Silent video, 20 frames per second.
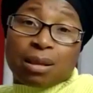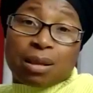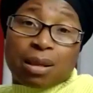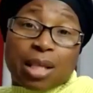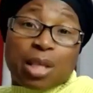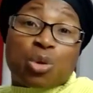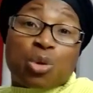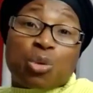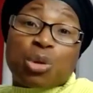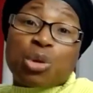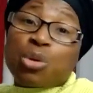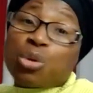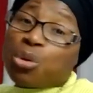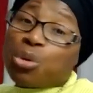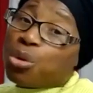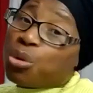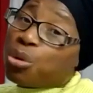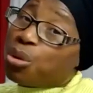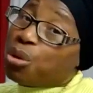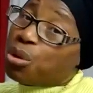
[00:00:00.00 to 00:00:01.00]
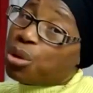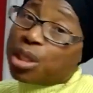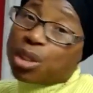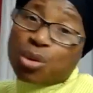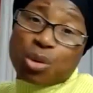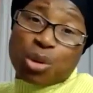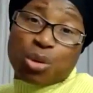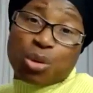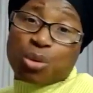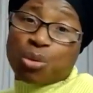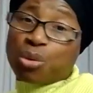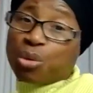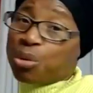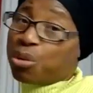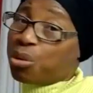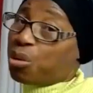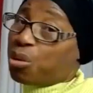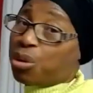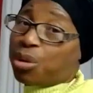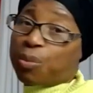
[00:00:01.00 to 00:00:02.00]
It will do you good. It will do you
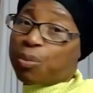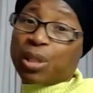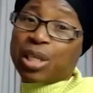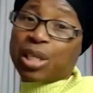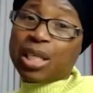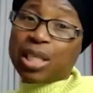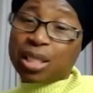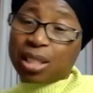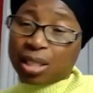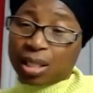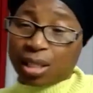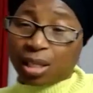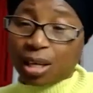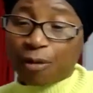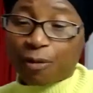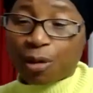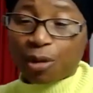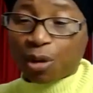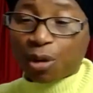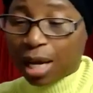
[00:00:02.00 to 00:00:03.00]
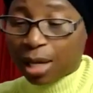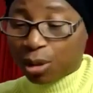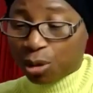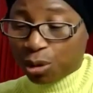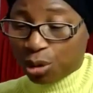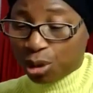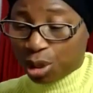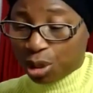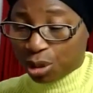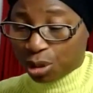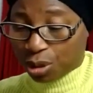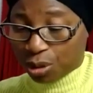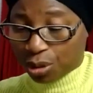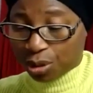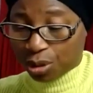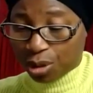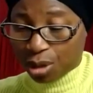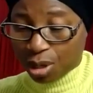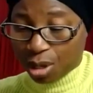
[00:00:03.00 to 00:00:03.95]
good. Please give your life to Jesus.